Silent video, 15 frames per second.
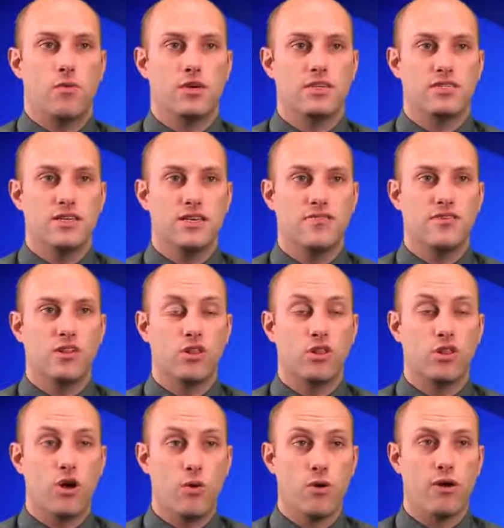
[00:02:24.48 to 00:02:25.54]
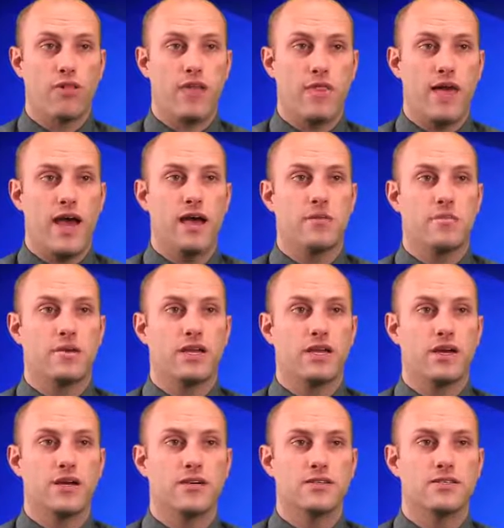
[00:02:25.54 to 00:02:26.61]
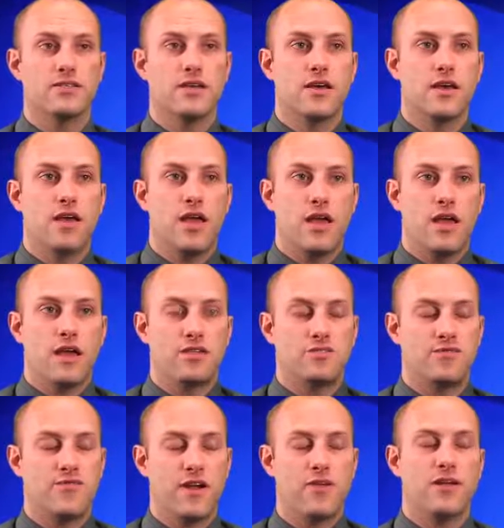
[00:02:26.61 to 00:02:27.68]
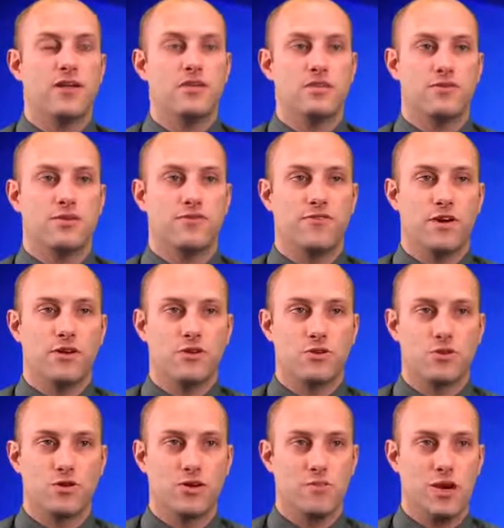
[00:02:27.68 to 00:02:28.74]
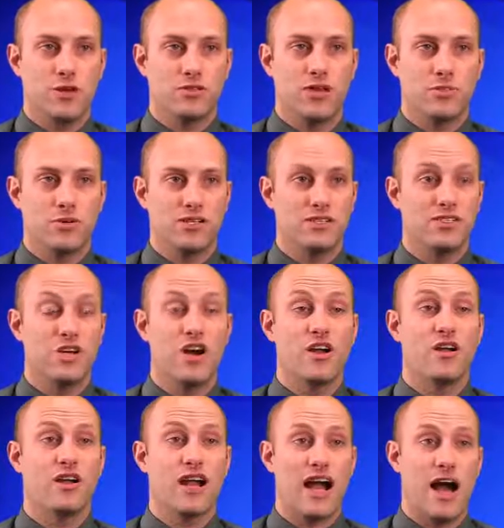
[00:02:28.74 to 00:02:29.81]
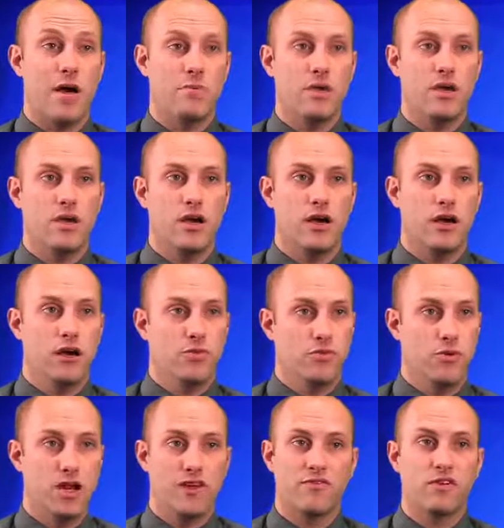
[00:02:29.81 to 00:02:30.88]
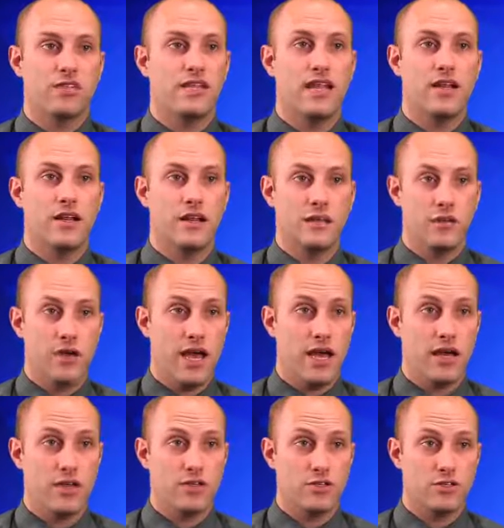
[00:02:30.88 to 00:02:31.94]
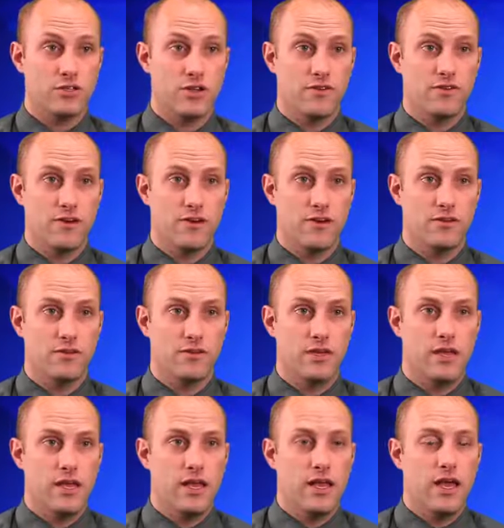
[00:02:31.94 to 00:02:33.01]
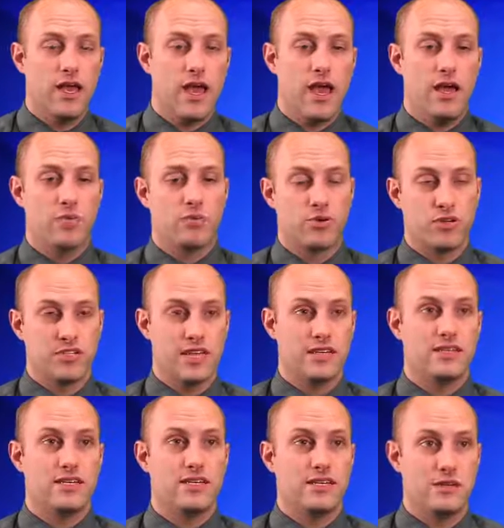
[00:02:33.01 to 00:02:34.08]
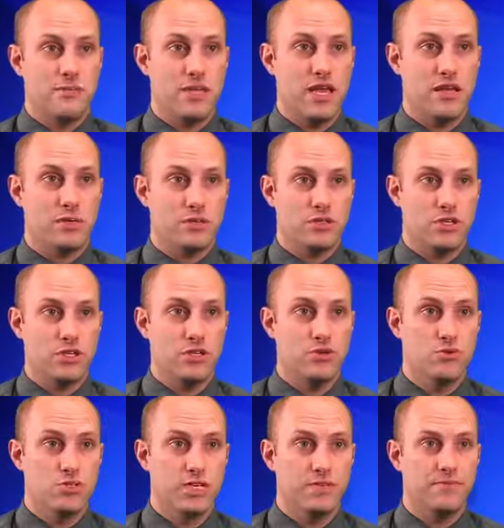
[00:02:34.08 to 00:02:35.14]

was even lower than that because it's very easy with Falcon FalconStor to mount up an entire copy of whatever data you had on the server and present it and to be able to use